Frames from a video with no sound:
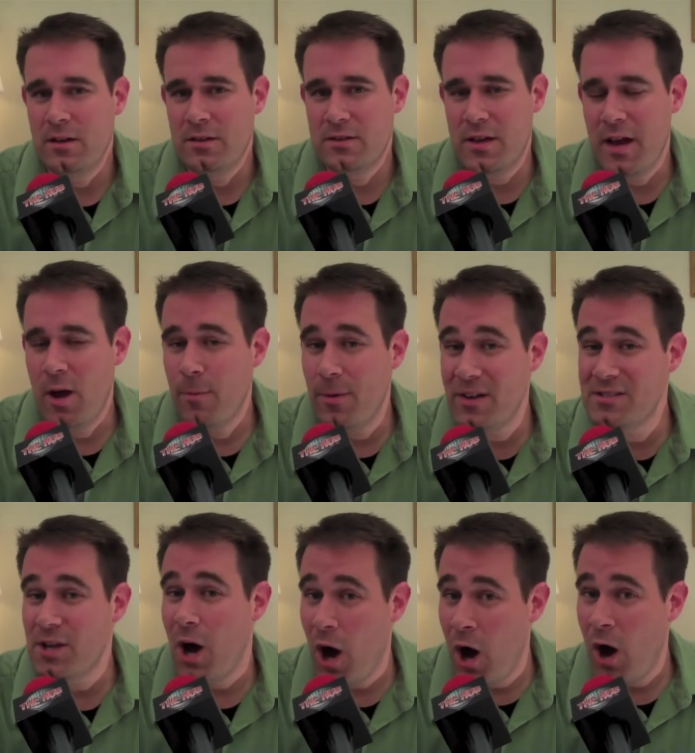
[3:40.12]
to help us
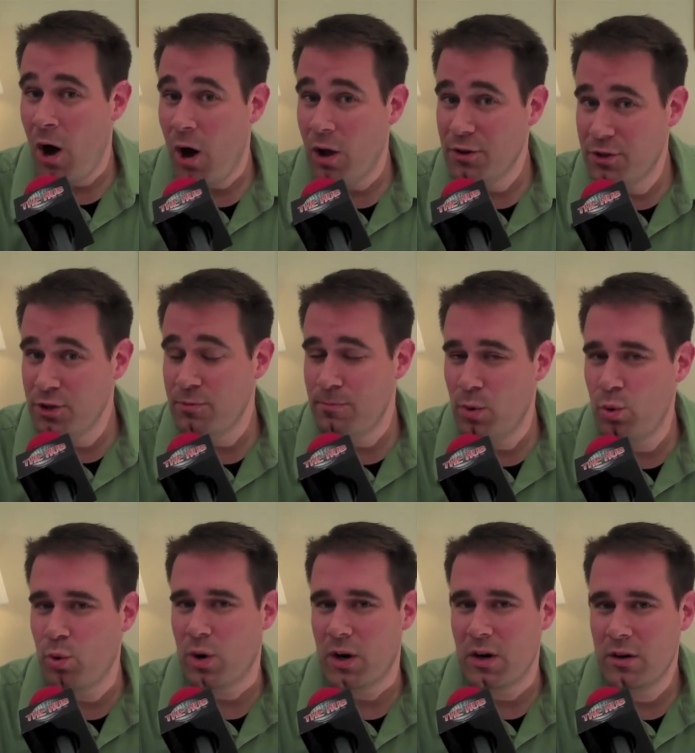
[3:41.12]
all do
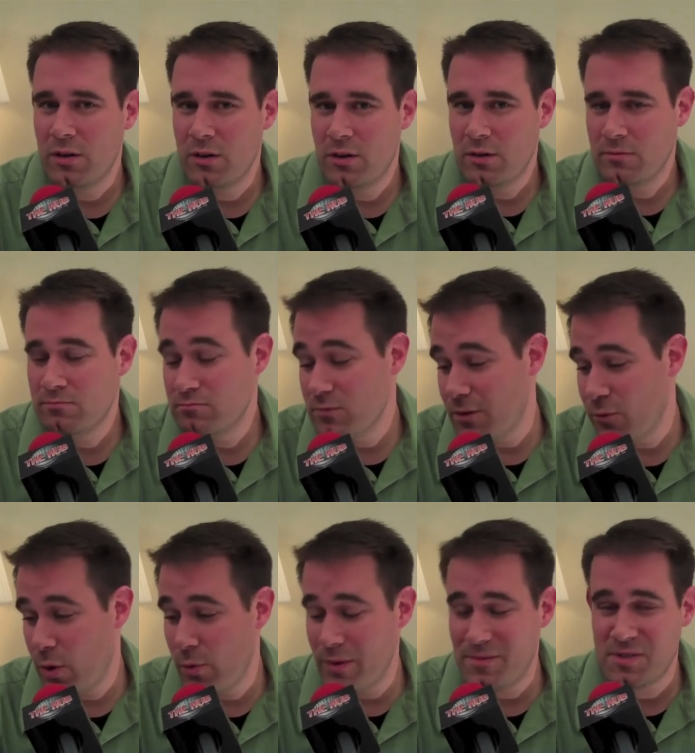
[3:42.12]
more of
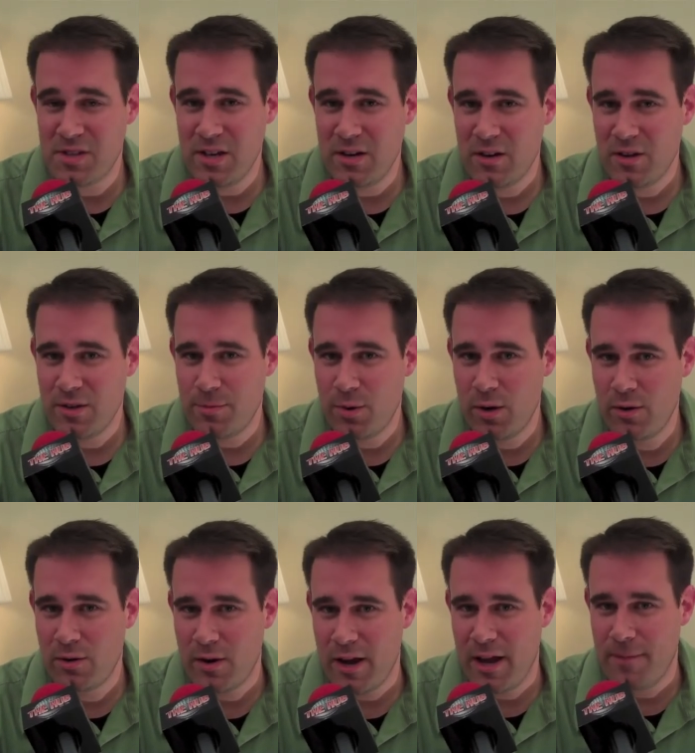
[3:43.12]
what we've seen on the
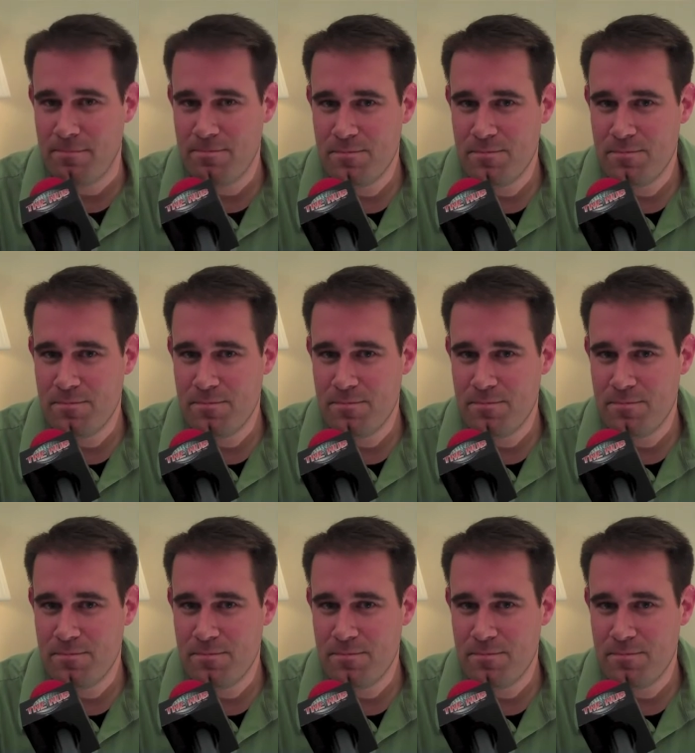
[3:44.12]
program